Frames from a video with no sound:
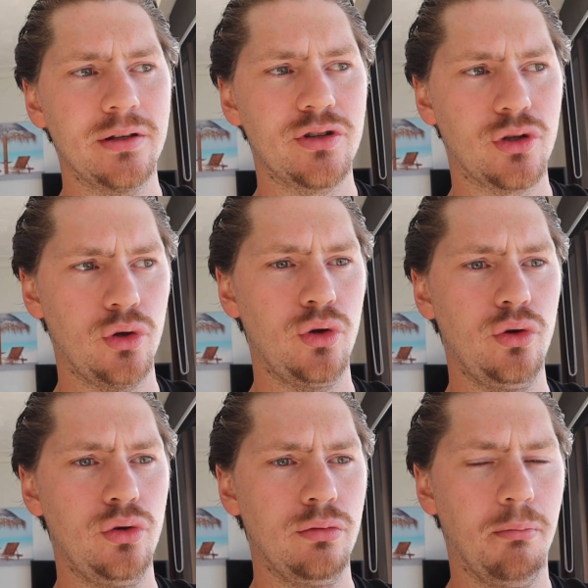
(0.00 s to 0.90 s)

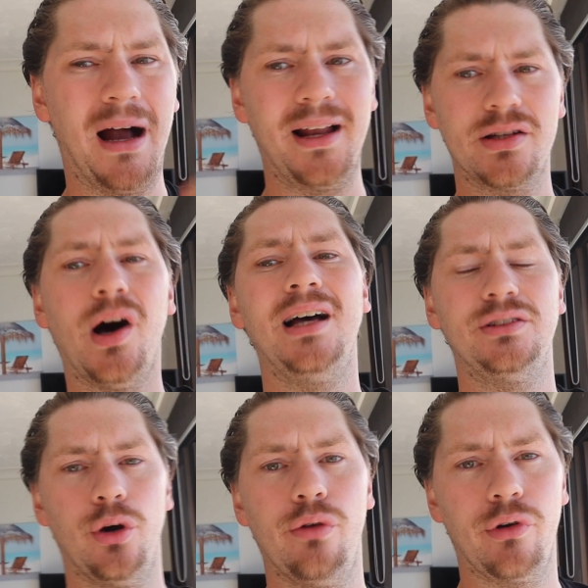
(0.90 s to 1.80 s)
to
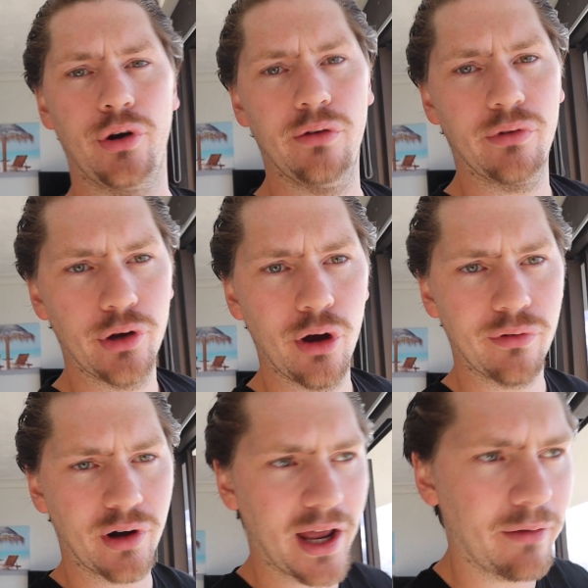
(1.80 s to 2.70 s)
monetize over and over and
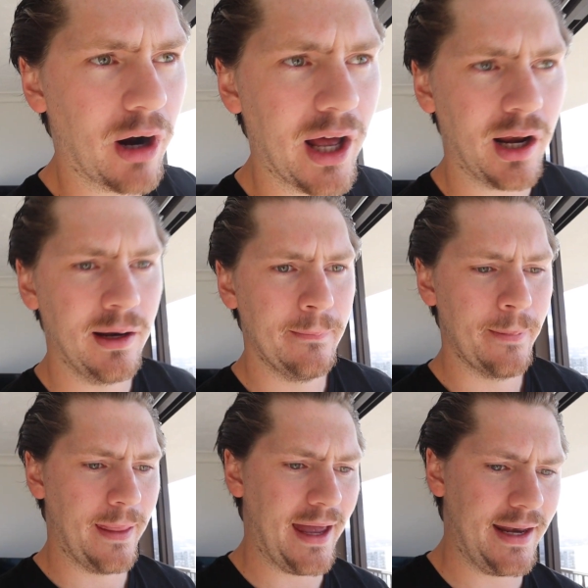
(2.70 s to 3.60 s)
over again, right?
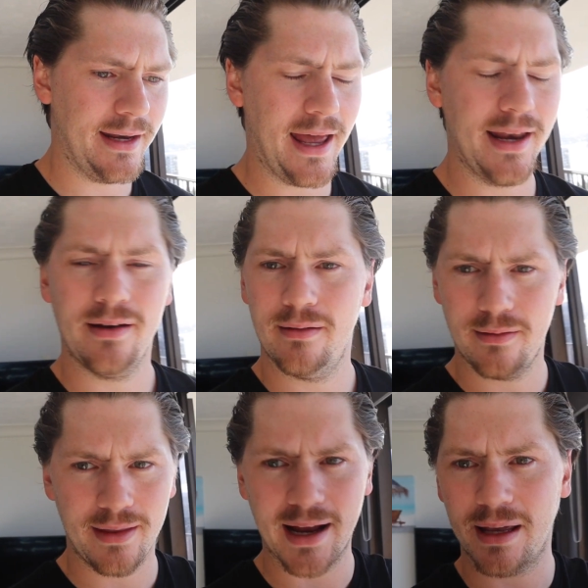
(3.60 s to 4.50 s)

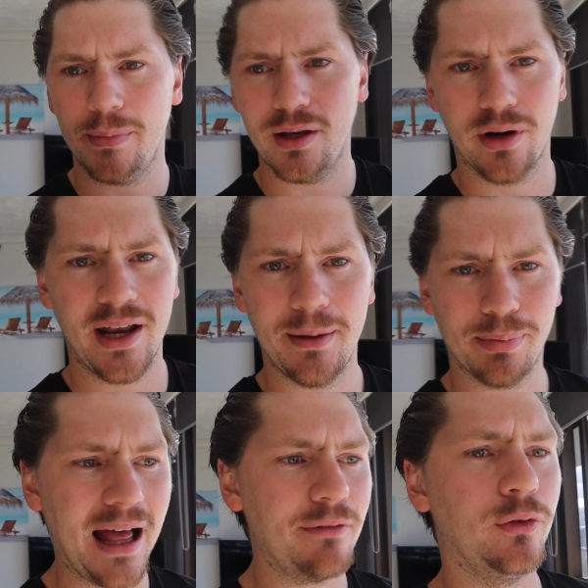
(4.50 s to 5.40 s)
And that can be on any
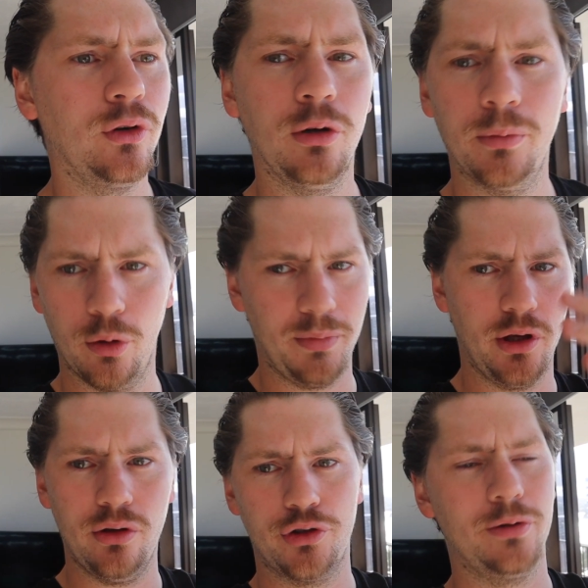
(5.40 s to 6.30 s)
platform. Could be
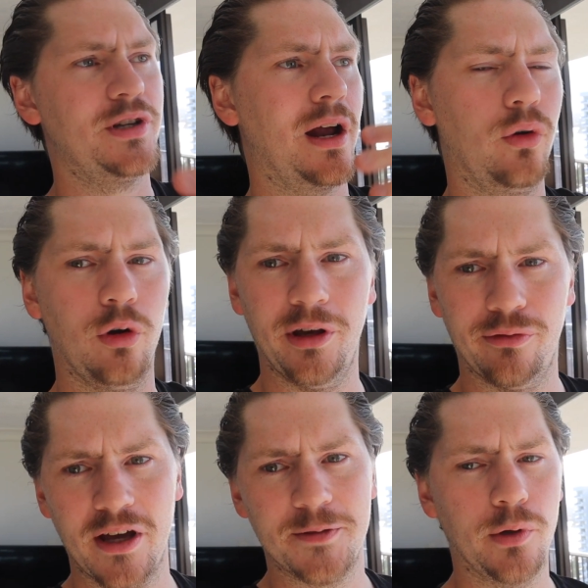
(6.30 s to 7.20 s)
a YouTube channel, could be a
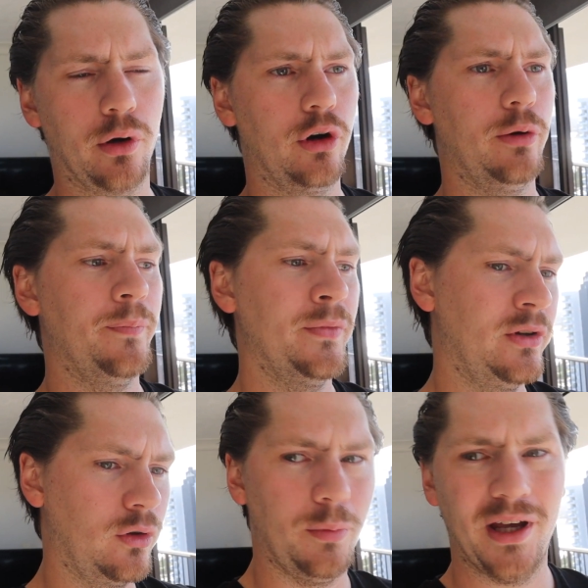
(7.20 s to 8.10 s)
Facebook group,
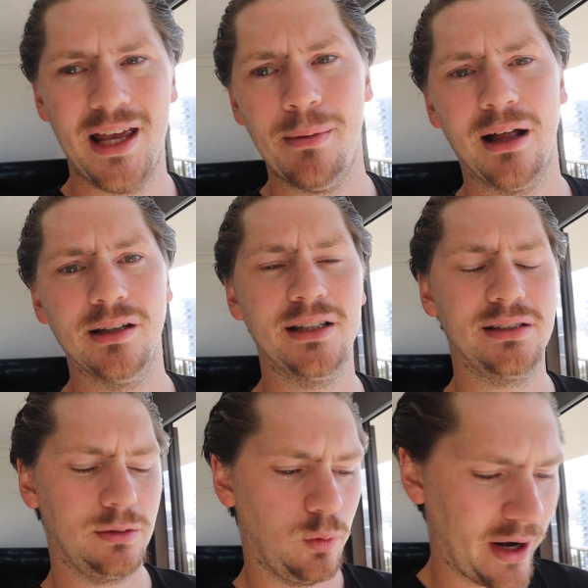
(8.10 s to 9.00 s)
could be an email
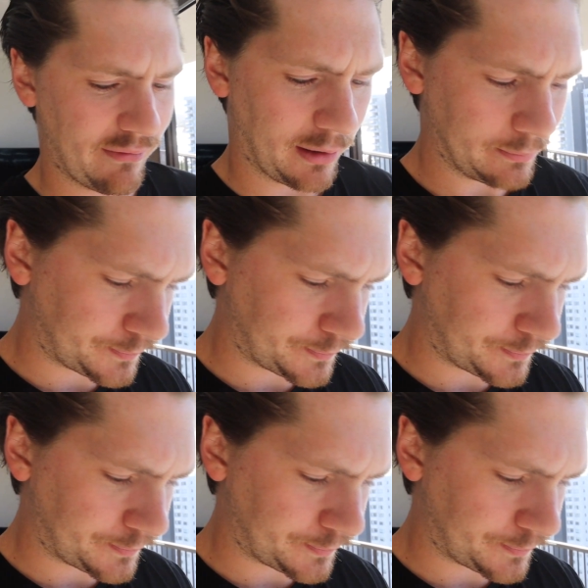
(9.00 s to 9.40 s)
list, whatever.